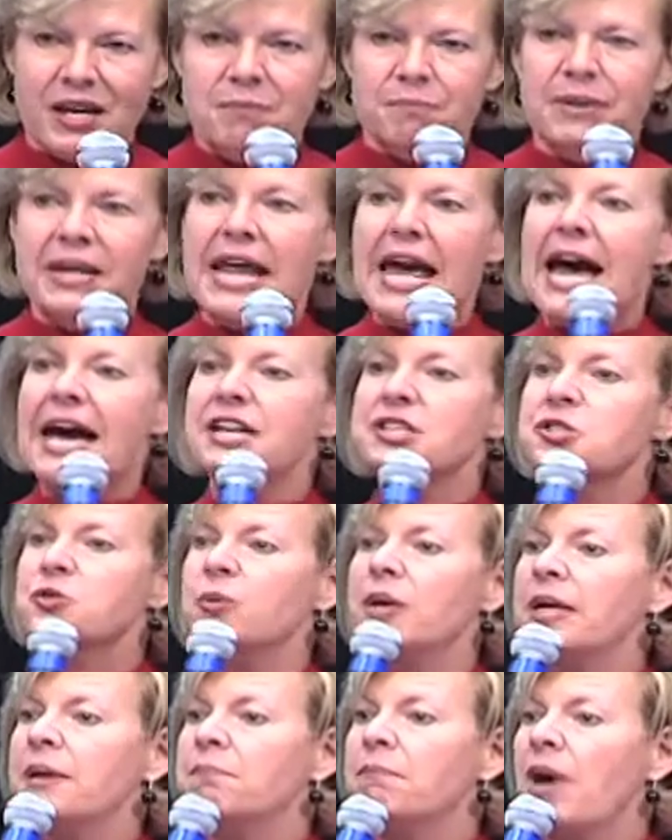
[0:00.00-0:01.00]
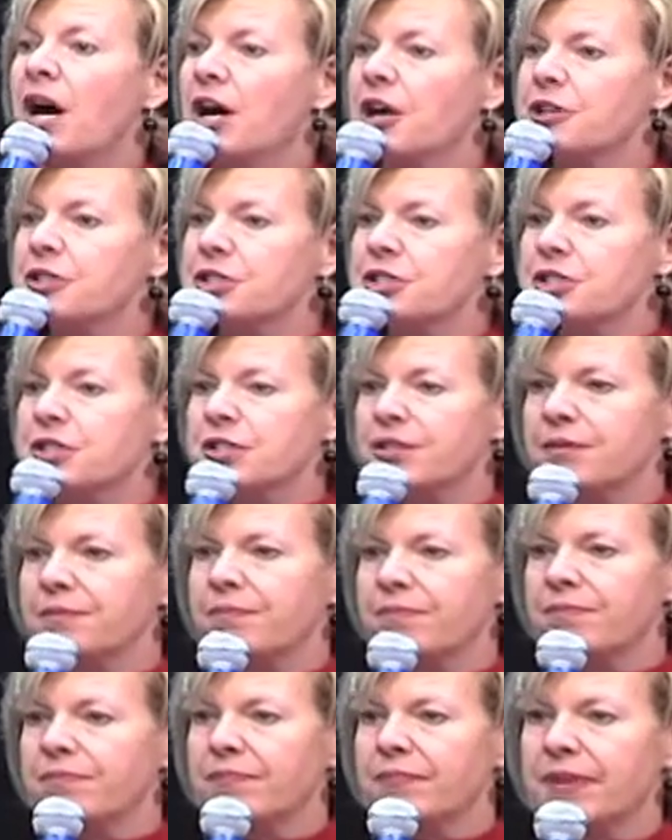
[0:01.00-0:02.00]
But as we marched
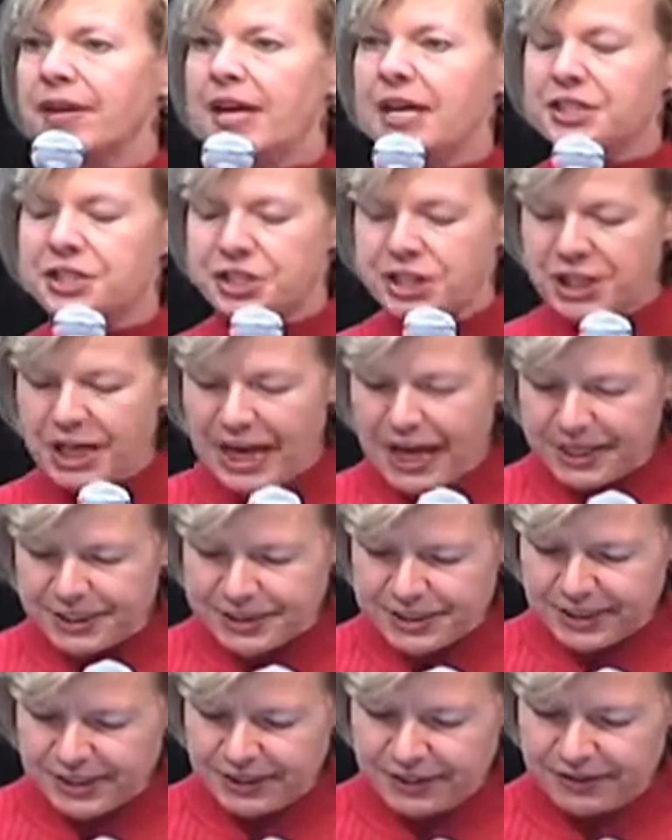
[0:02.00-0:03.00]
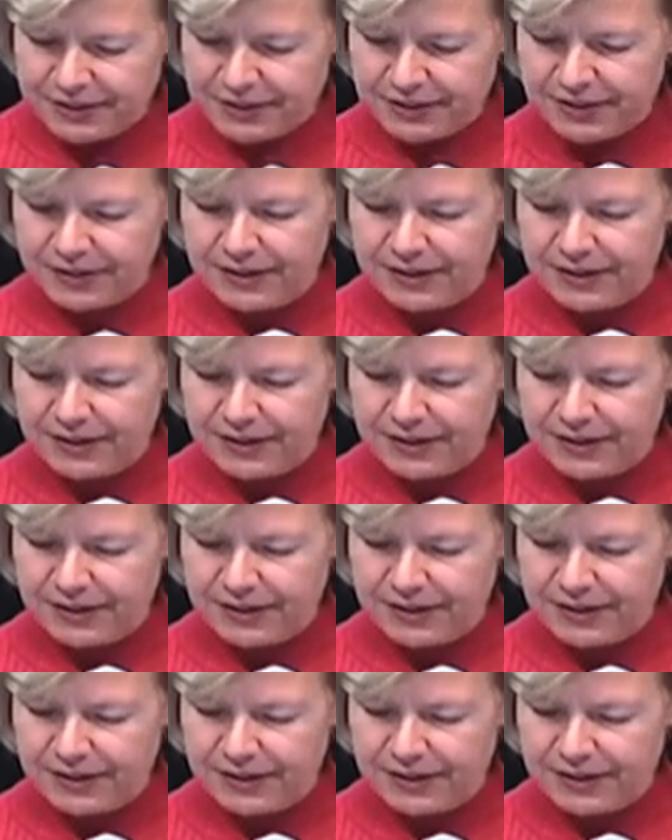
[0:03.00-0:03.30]
and chanted